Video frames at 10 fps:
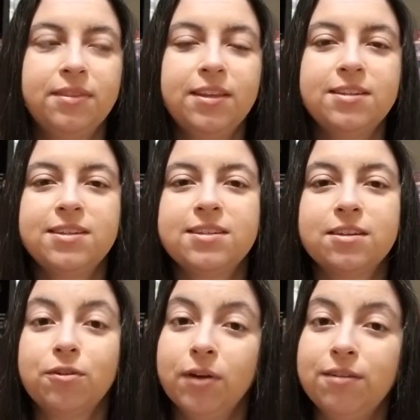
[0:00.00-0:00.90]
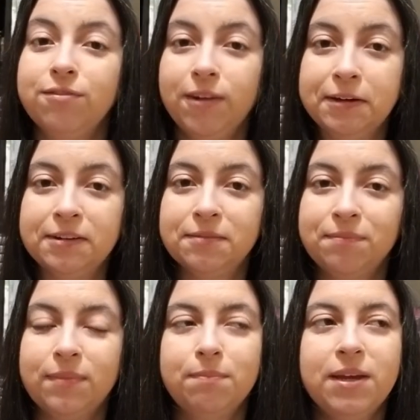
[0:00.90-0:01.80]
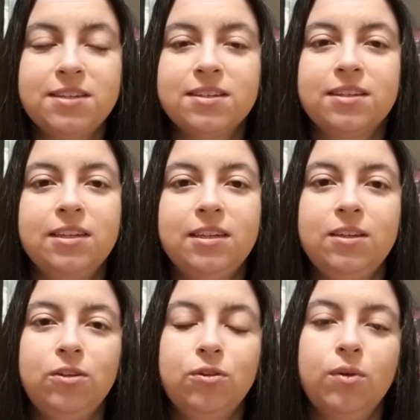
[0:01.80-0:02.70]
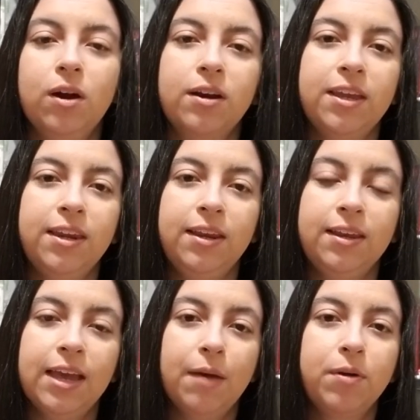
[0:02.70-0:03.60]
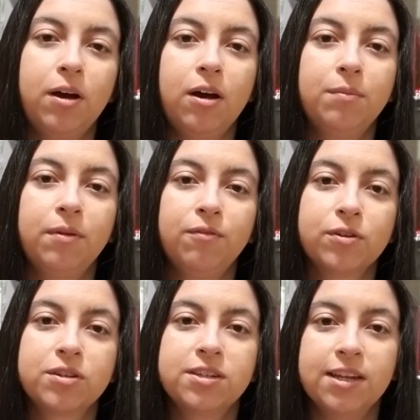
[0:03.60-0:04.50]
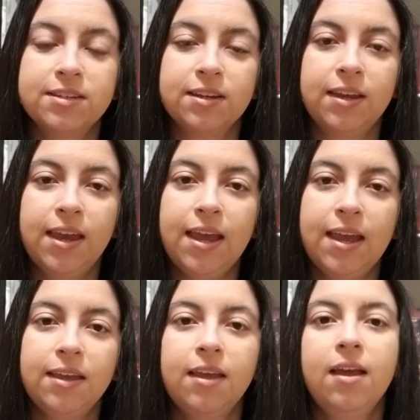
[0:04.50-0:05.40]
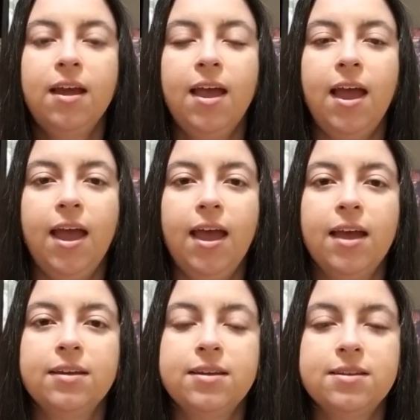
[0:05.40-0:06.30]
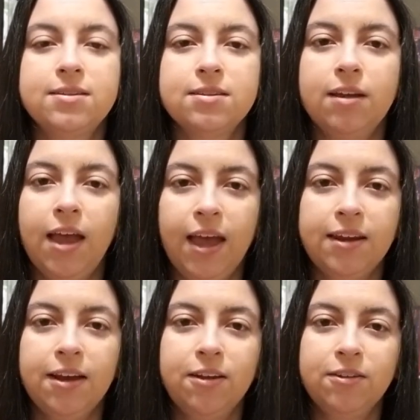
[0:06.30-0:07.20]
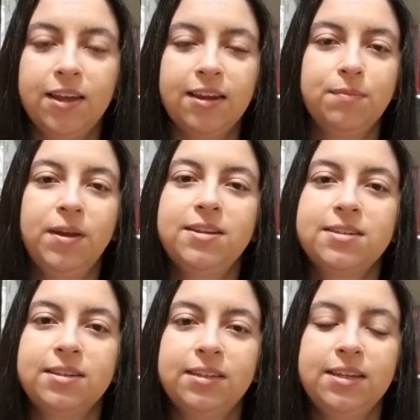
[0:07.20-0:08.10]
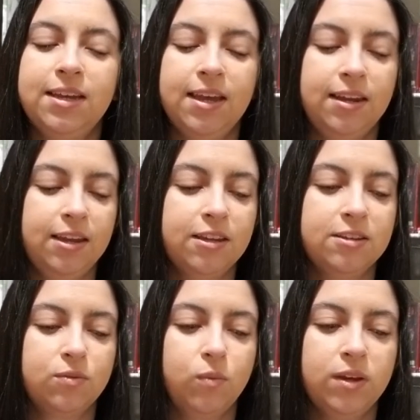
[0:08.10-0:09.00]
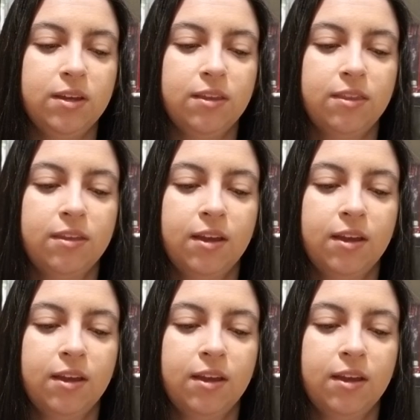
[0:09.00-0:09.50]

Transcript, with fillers: This is a great fighter. Basically, you are getting Capcom versus SNK, and it's handheld, and it basically it is with